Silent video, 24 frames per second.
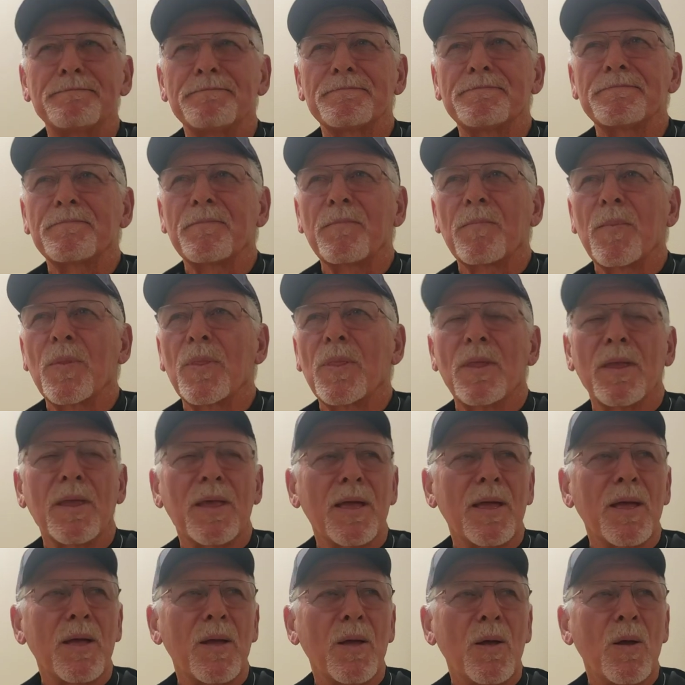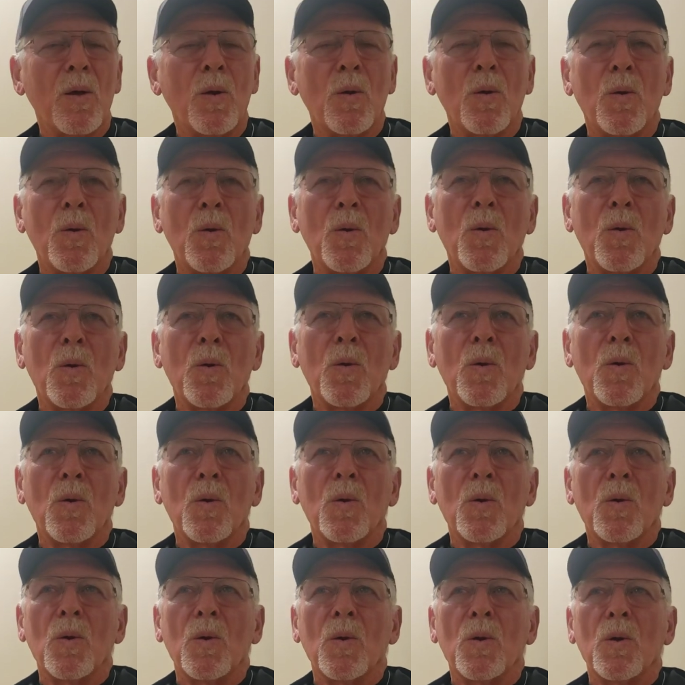didn't always throw freshmen out there
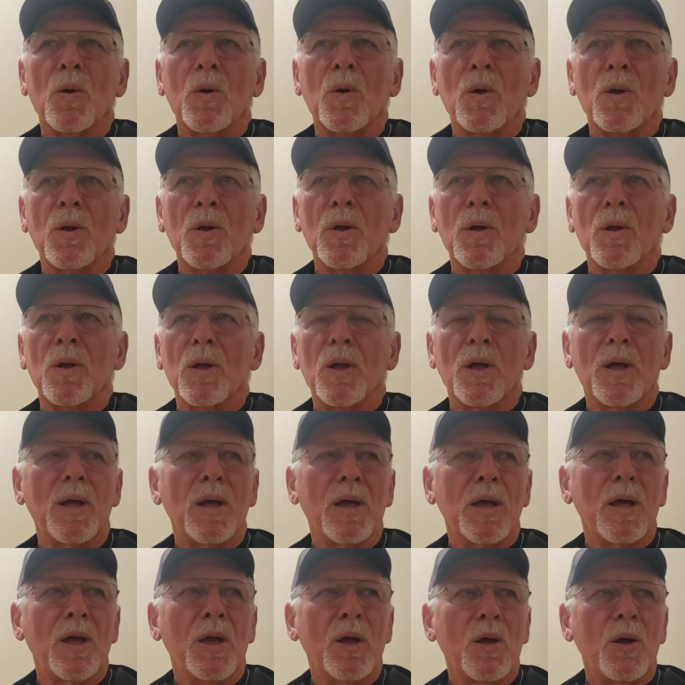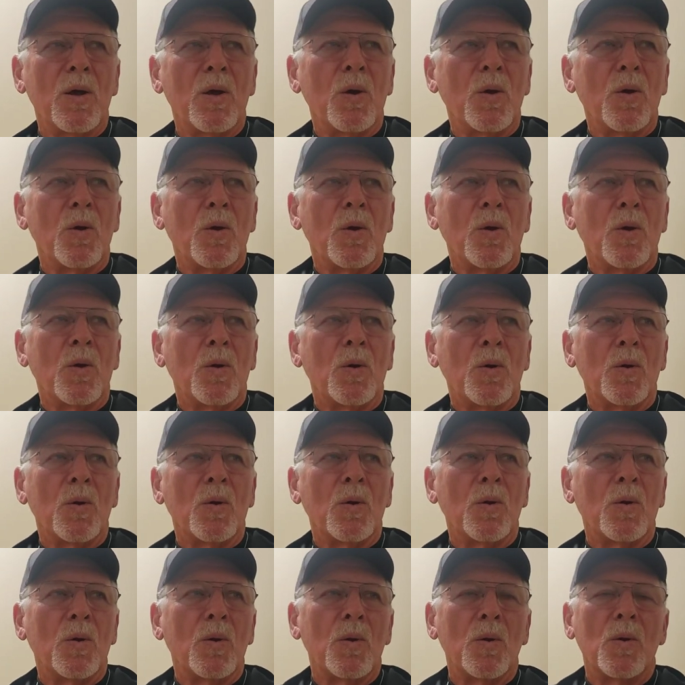immediately, can you speak to those initial
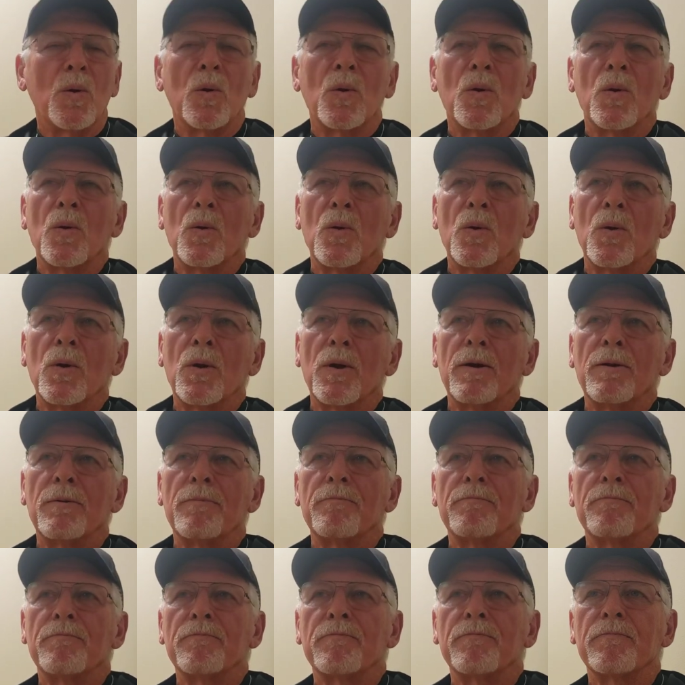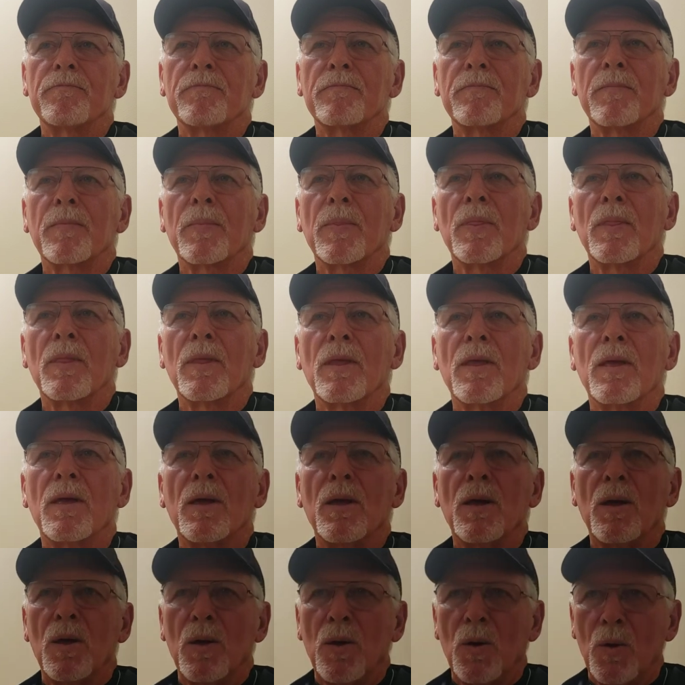first few weeks of learning and
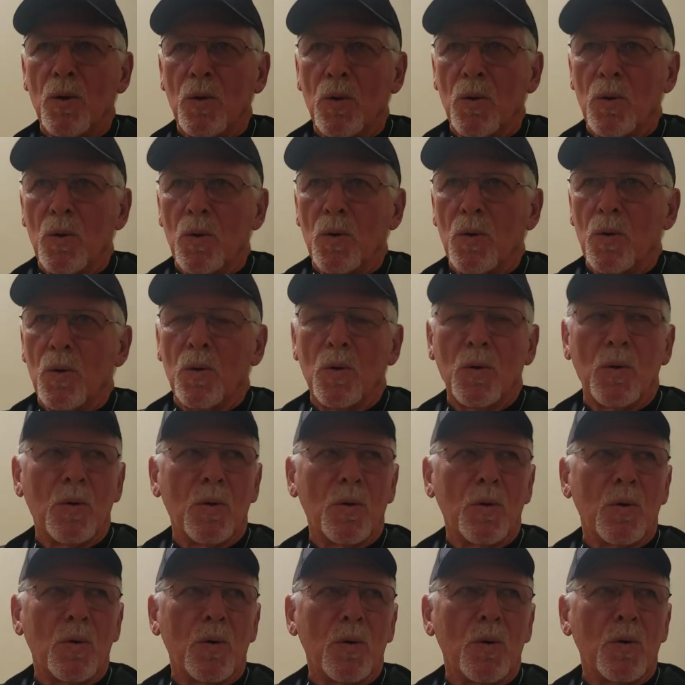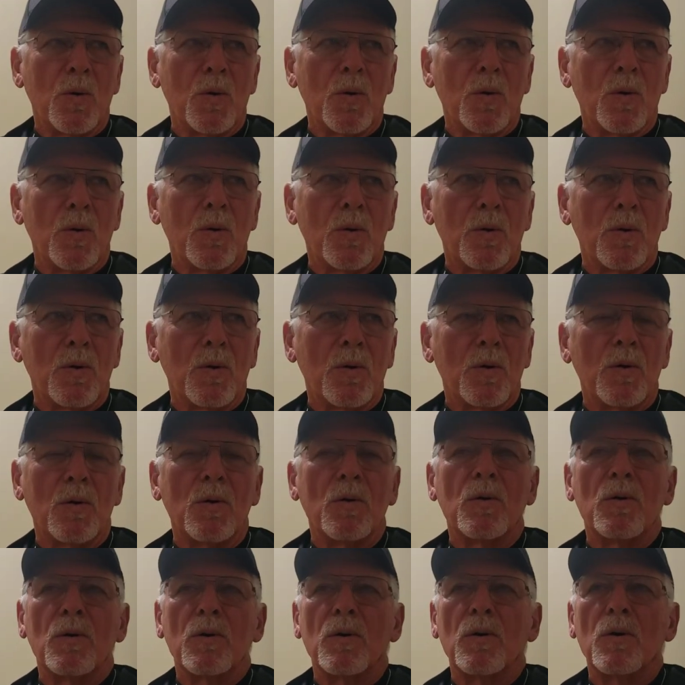development, even if they show up in the middle of the year,
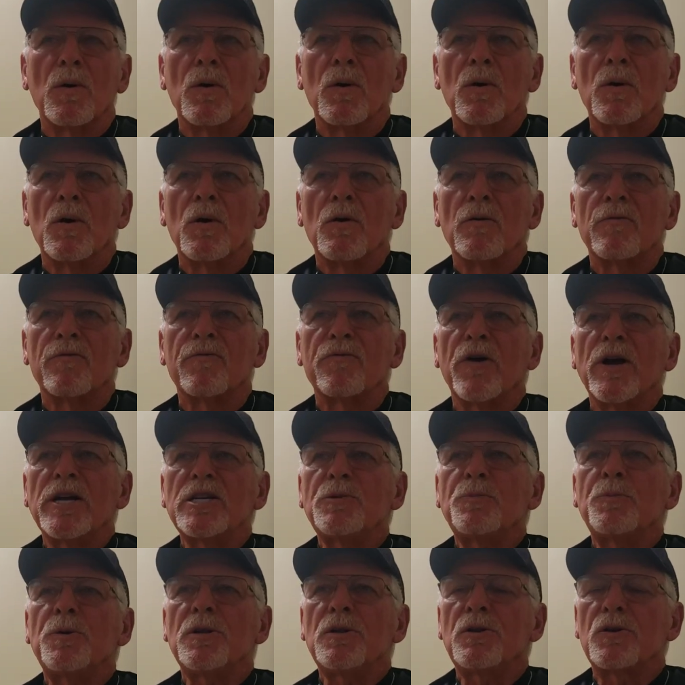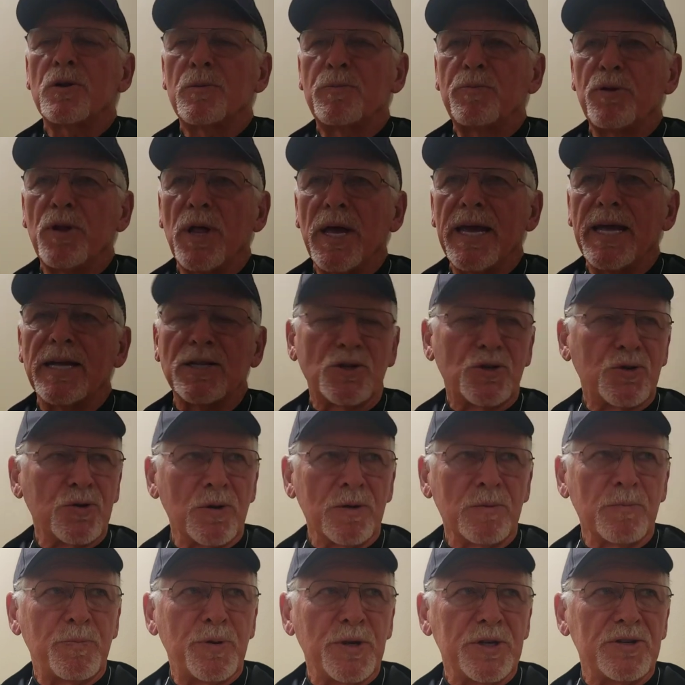what goes into that? freshmen could play at
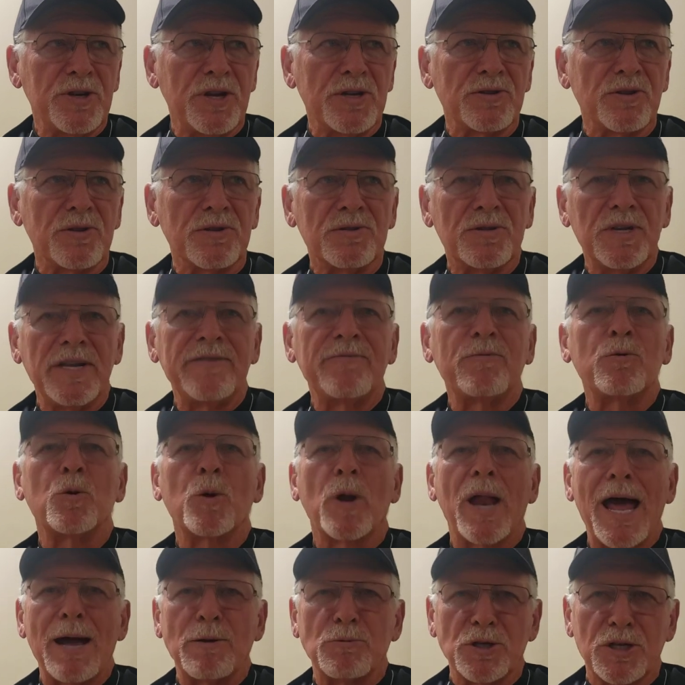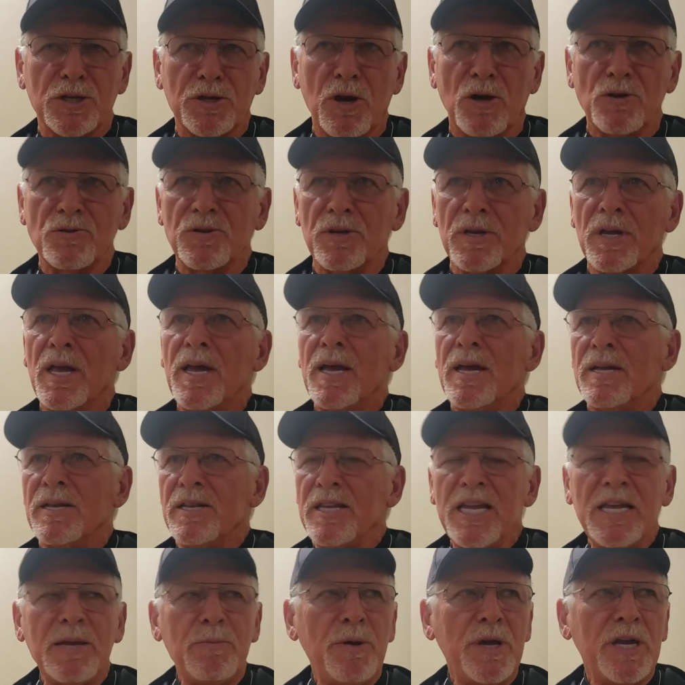certain positions, even when I was coaching.
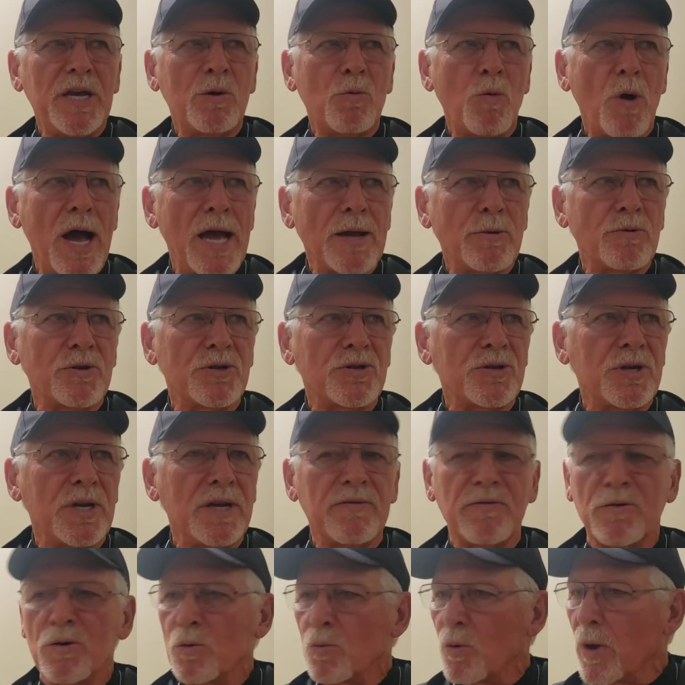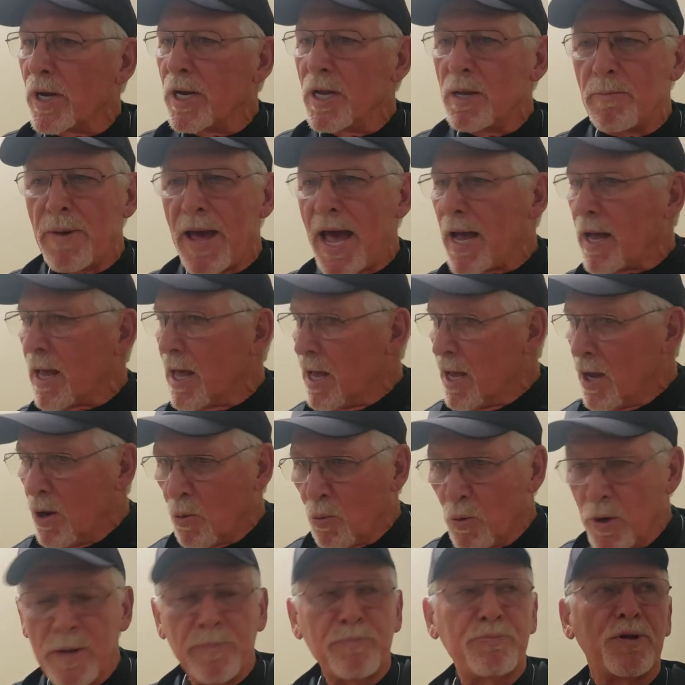DB, wide receiver, running back,
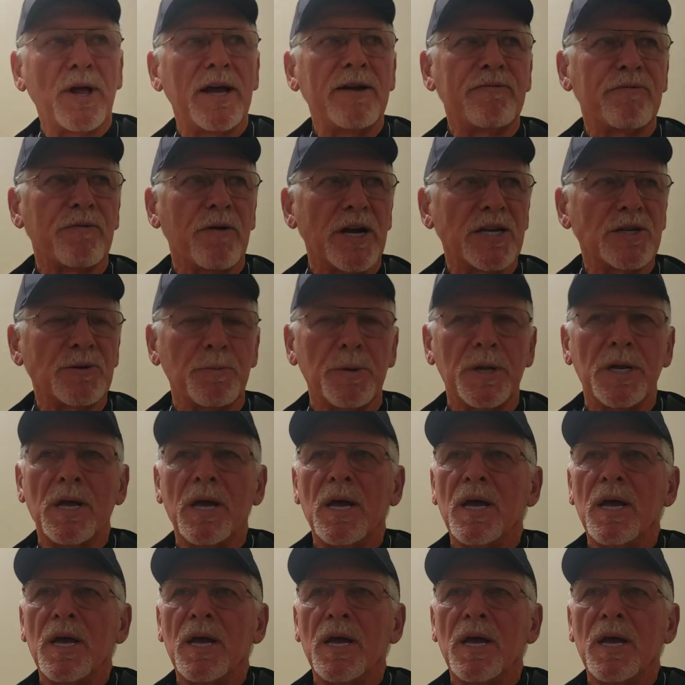we'd play freshmen.